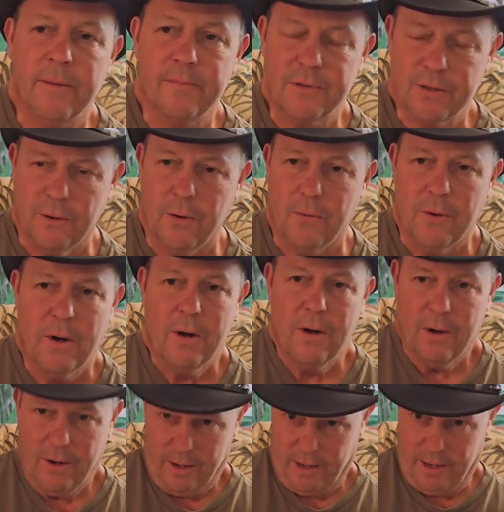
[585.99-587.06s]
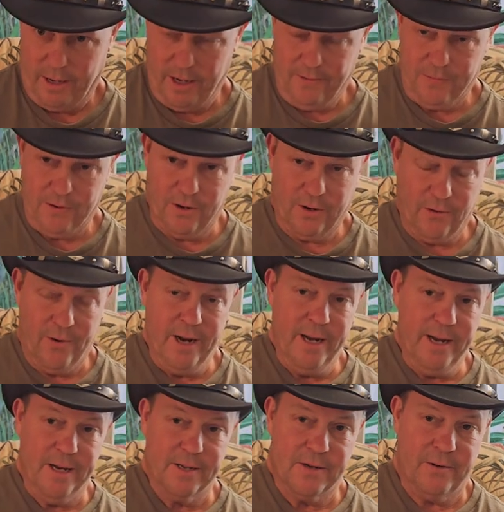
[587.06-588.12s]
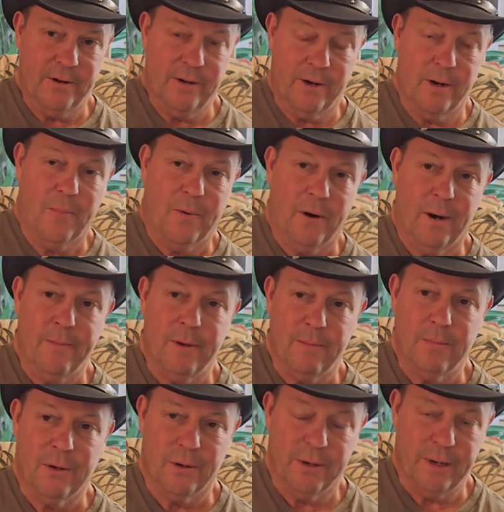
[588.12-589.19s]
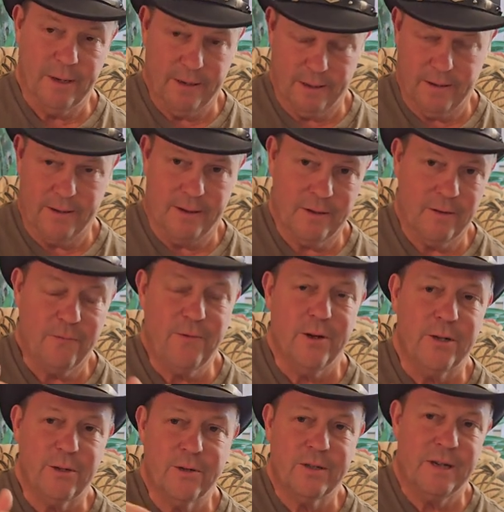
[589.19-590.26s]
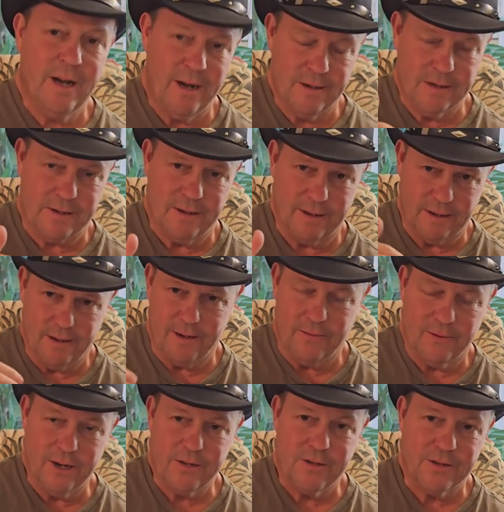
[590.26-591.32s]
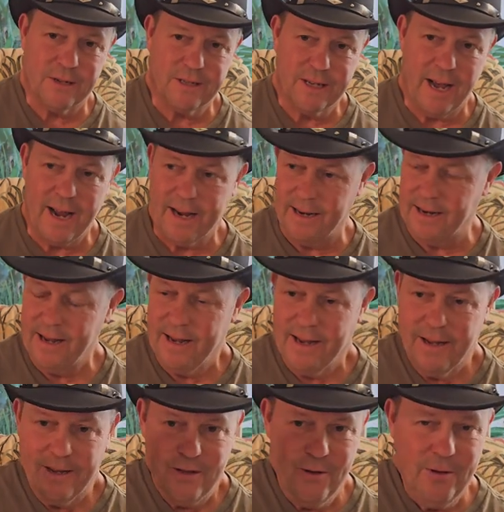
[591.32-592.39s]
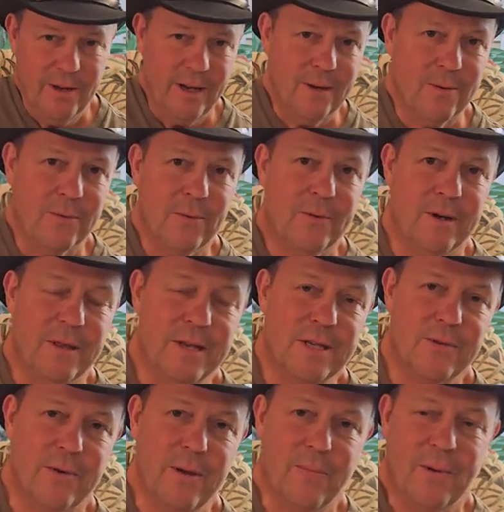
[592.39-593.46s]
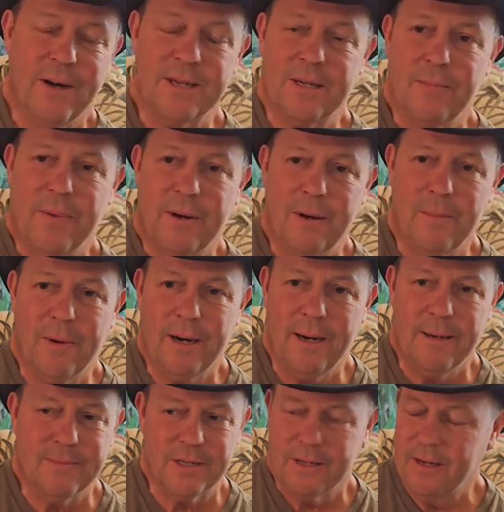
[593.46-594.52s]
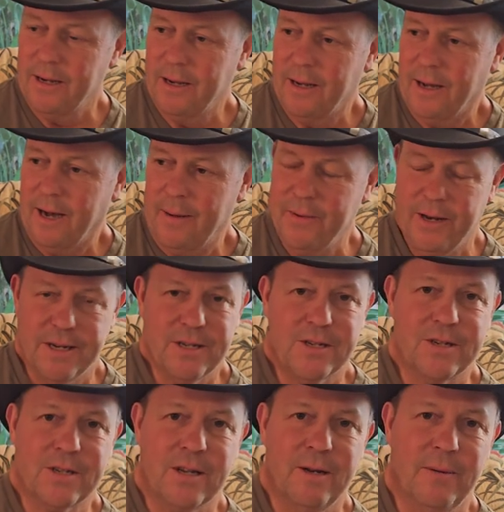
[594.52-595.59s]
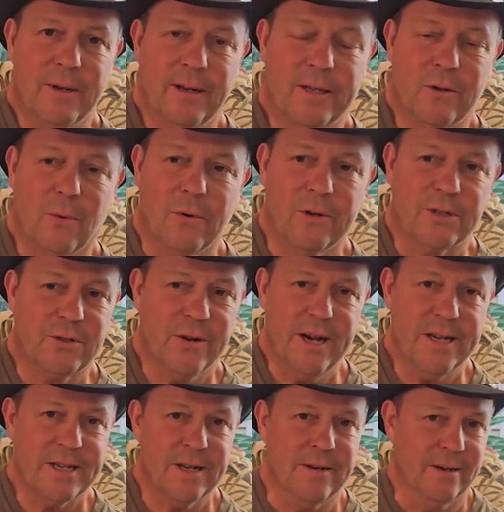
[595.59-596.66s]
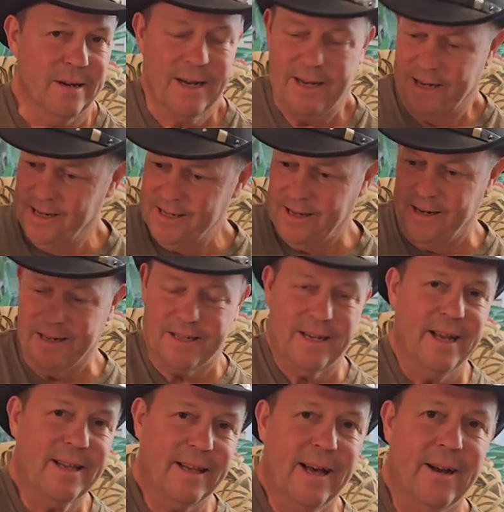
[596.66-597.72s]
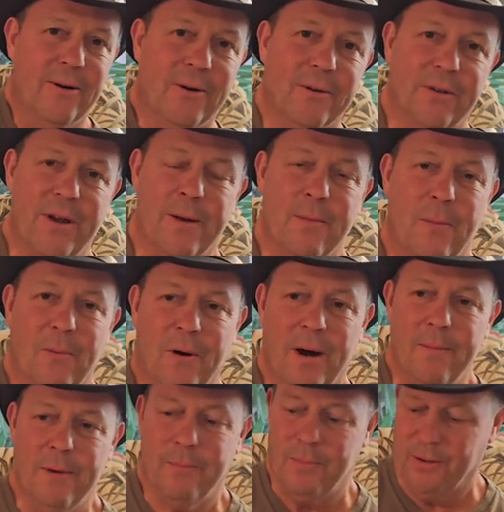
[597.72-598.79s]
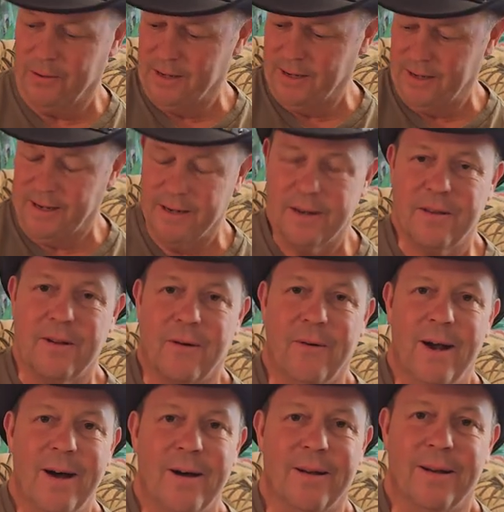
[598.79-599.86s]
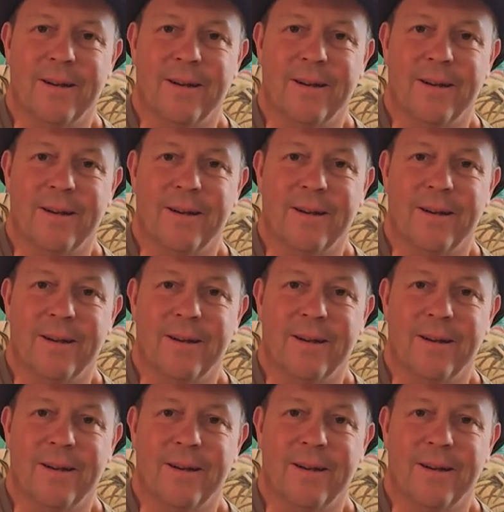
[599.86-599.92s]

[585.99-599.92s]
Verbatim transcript: And so if the Ukrainians are in an apartment building in the, in the future towns that uh, Russia's attacking, you hit it with one of these three thousand pound bombs, I mean, it's just going to be like the World Trade Center. It's going to take that whole damn apartment building down to the ground.